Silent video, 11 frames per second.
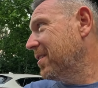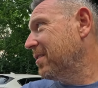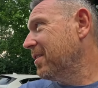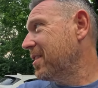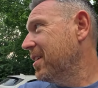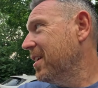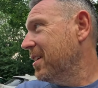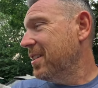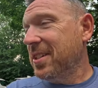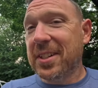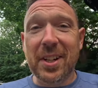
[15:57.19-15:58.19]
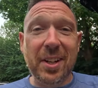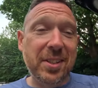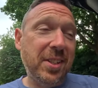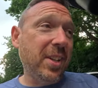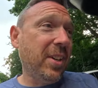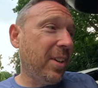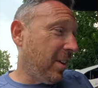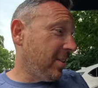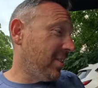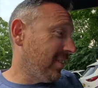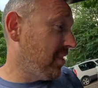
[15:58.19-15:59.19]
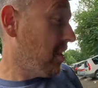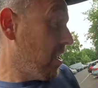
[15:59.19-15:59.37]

got his classy sunglasses on.